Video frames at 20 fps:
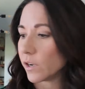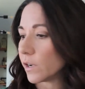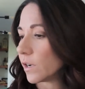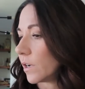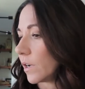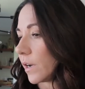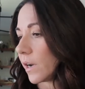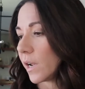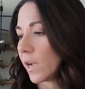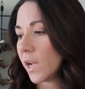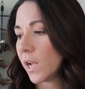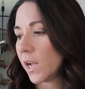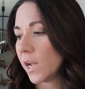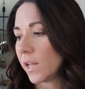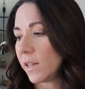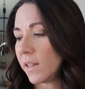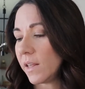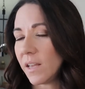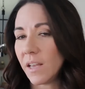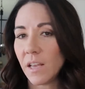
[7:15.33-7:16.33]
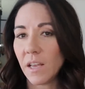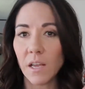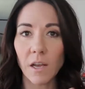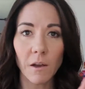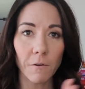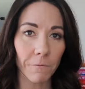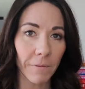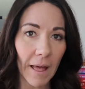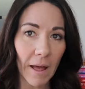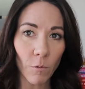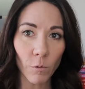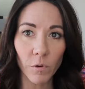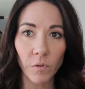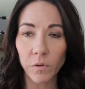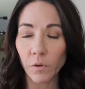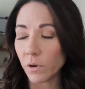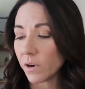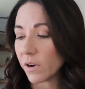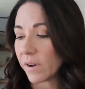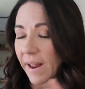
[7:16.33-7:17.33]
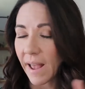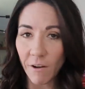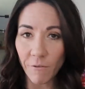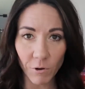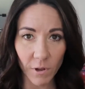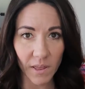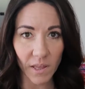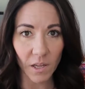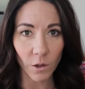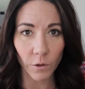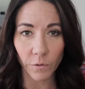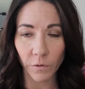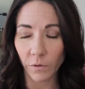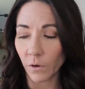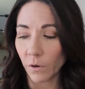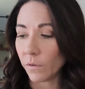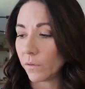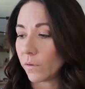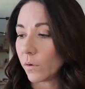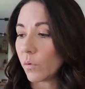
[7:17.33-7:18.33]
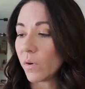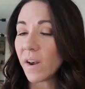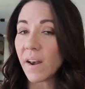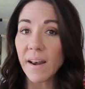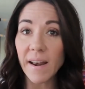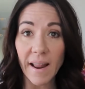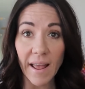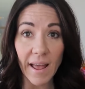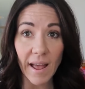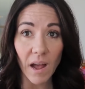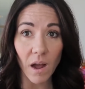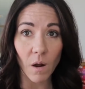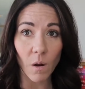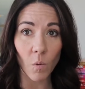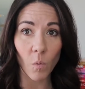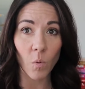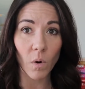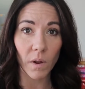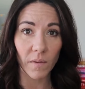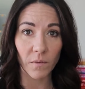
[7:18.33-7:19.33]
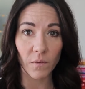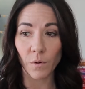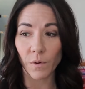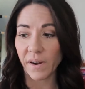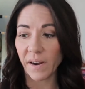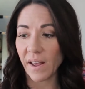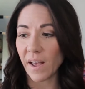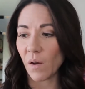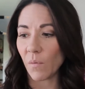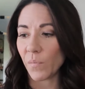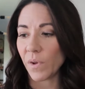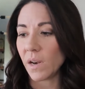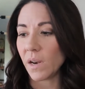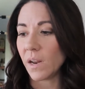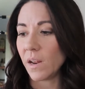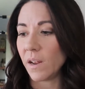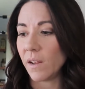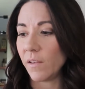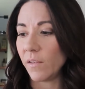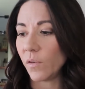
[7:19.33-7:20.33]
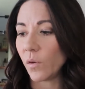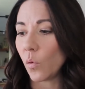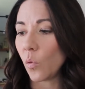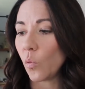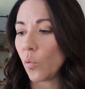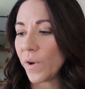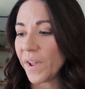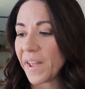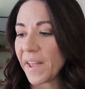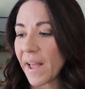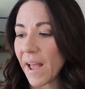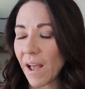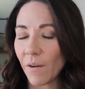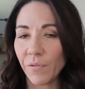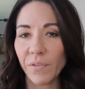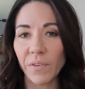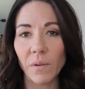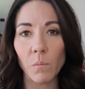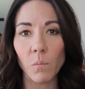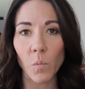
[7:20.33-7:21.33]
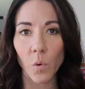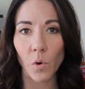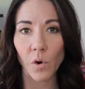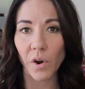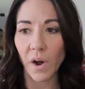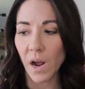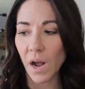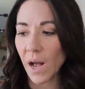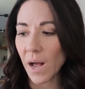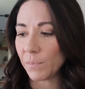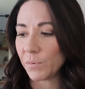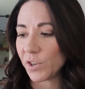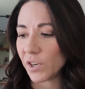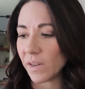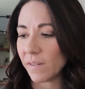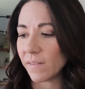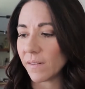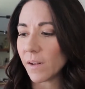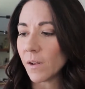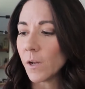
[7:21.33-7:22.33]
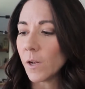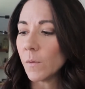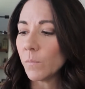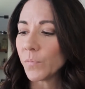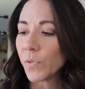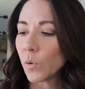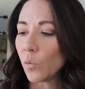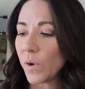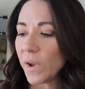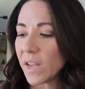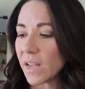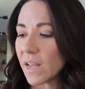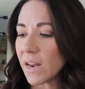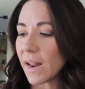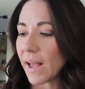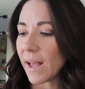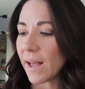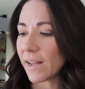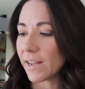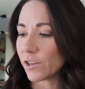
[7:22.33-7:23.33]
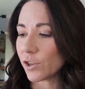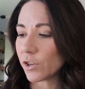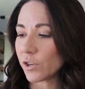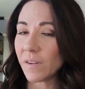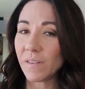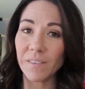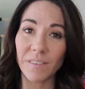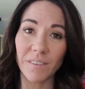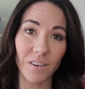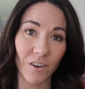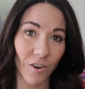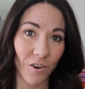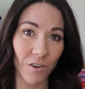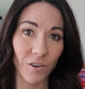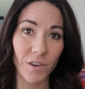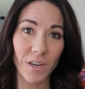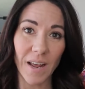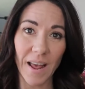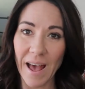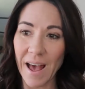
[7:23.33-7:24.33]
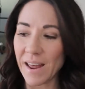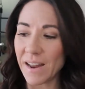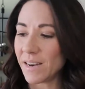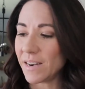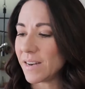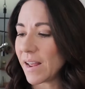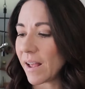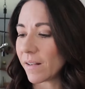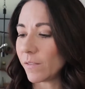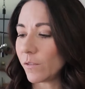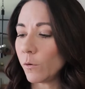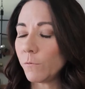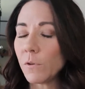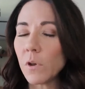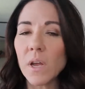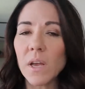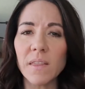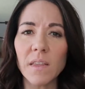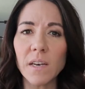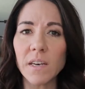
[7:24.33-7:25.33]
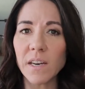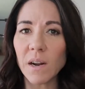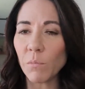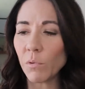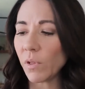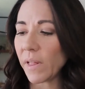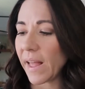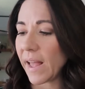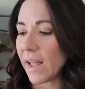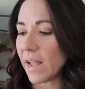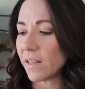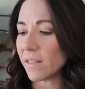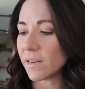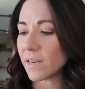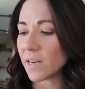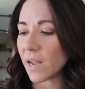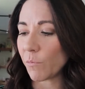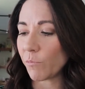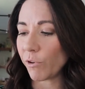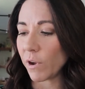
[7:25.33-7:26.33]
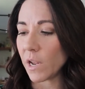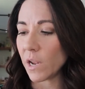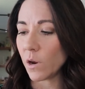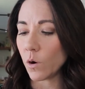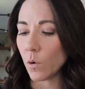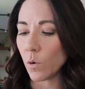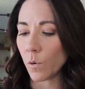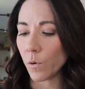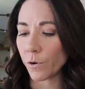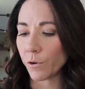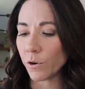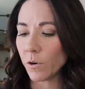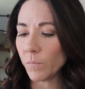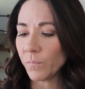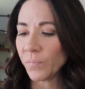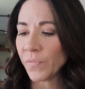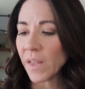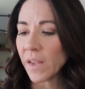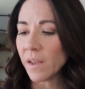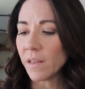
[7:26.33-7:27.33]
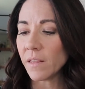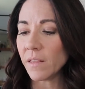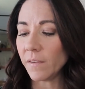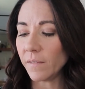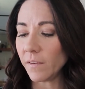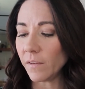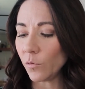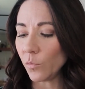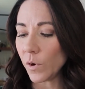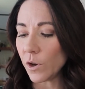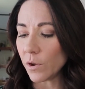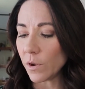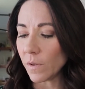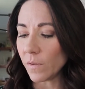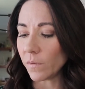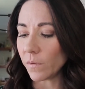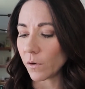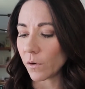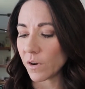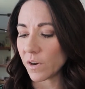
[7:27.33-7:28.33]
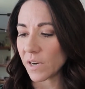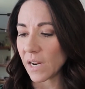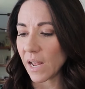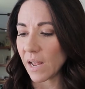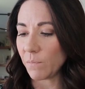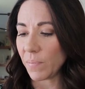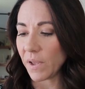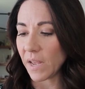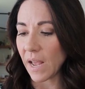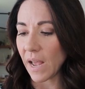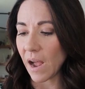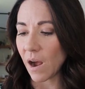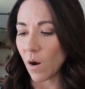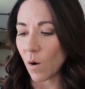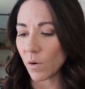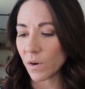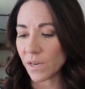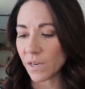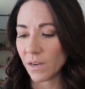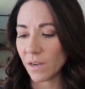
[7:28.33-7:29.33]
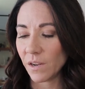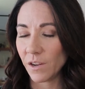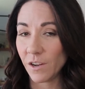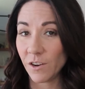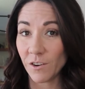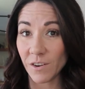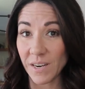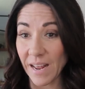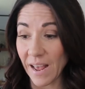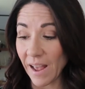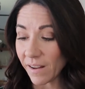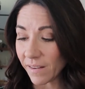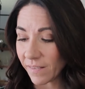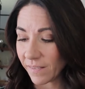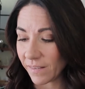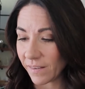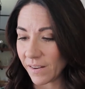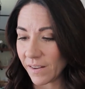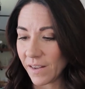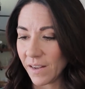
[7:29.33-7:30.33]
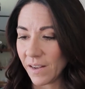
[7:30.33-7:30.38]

good. The flowers look good. Everything looks good. So now what is going to happen is we have some more options. We can actually start to add text. So if you hit the double A at the top right-hand corner, this is when you can start typing out your text.